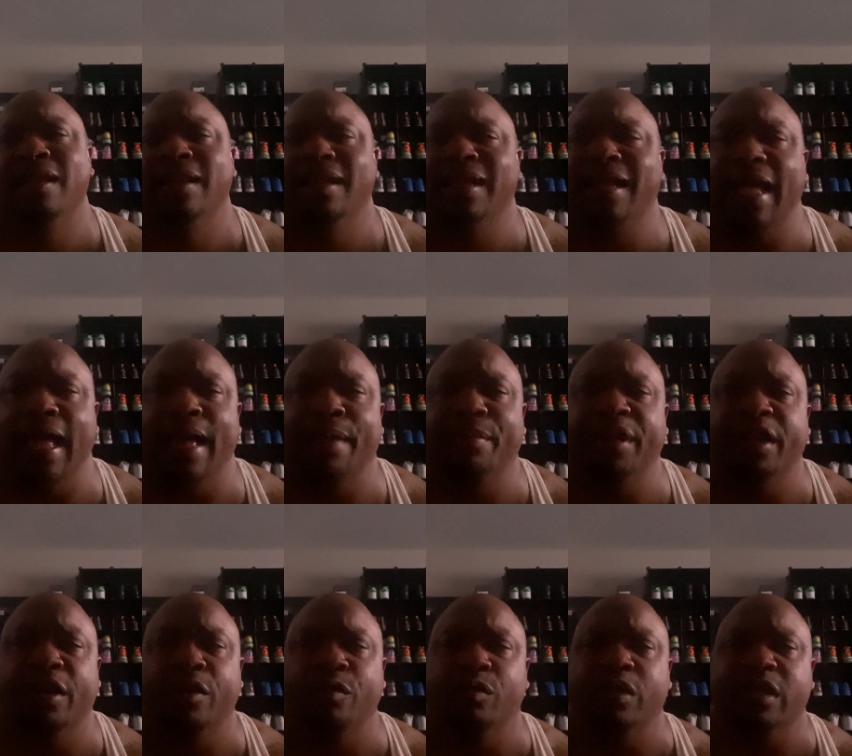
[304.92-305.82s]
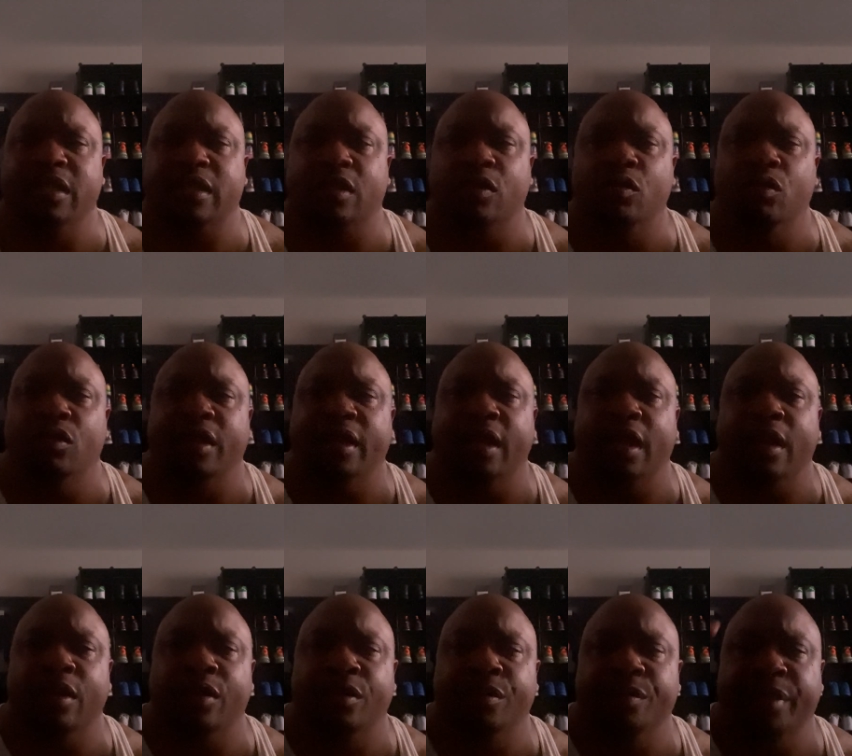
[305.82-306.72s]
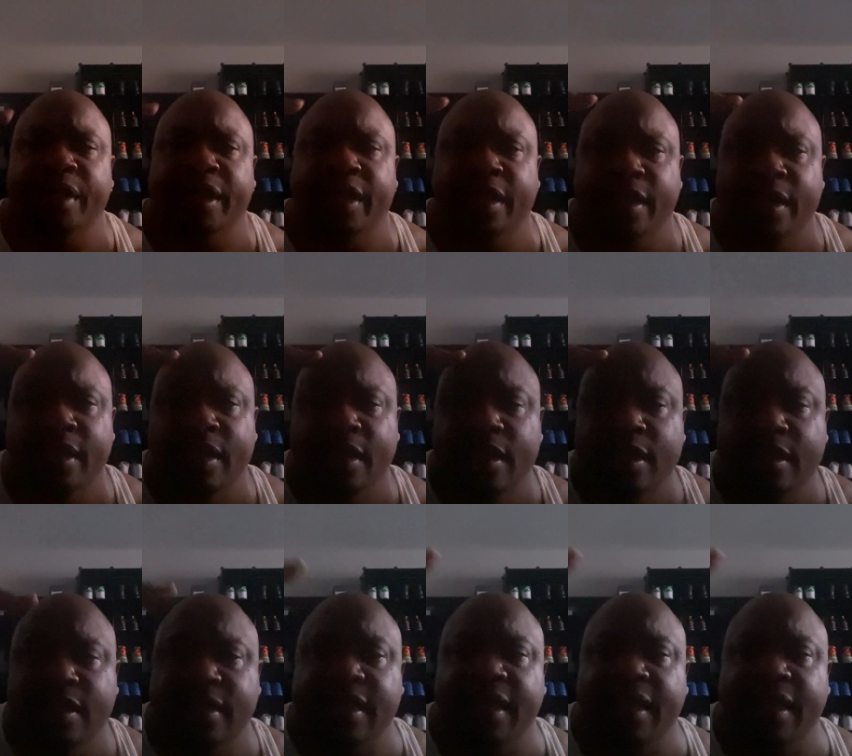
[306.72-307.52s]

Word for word: comment on what's going on, man. It's